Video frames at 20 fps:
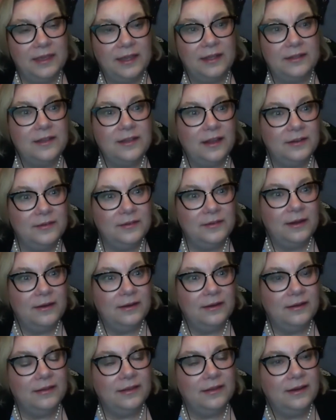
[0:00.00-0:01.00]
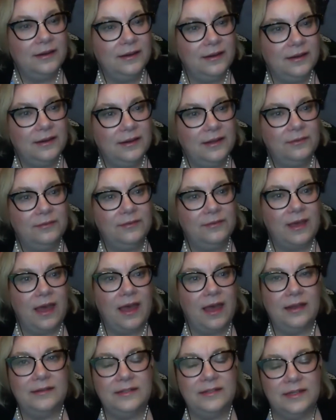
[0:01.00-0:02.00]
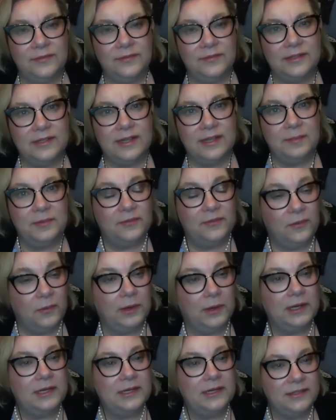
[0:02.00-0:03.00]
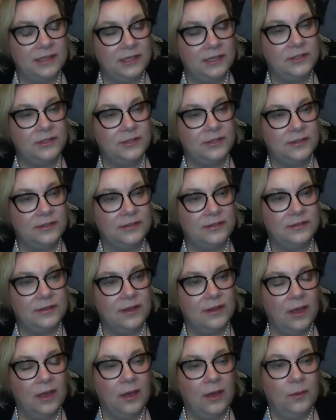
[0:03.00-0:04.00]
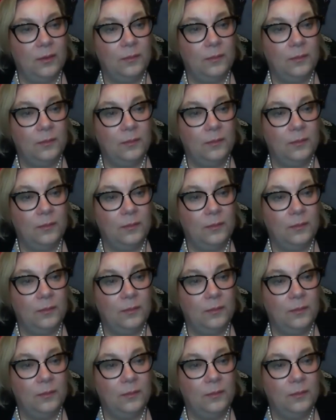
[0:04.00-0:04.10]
I think I talked about earlier, you've got different types of organizations